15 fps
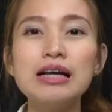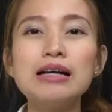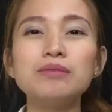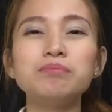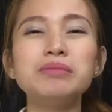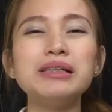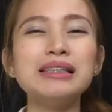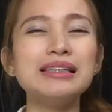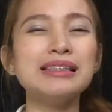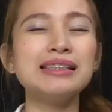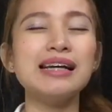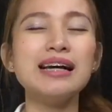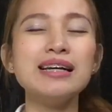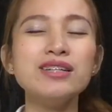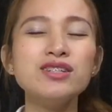But
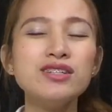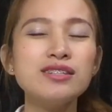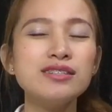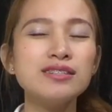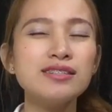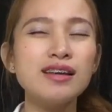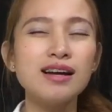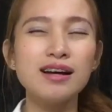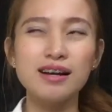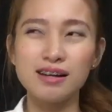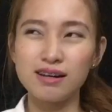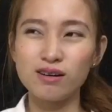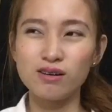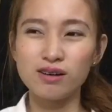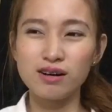I just
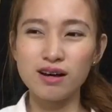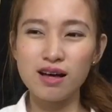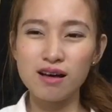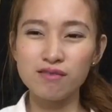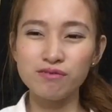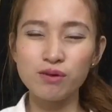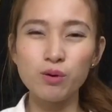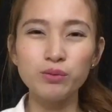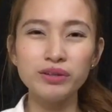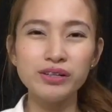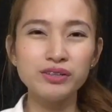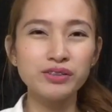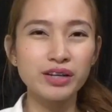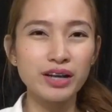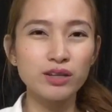have only
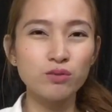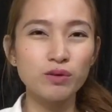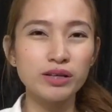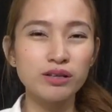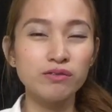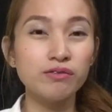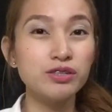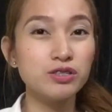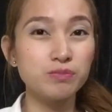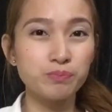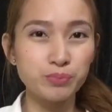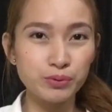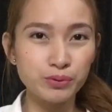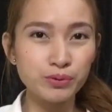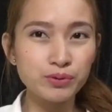read one of his
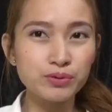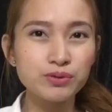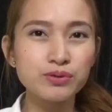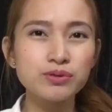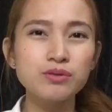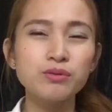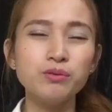books,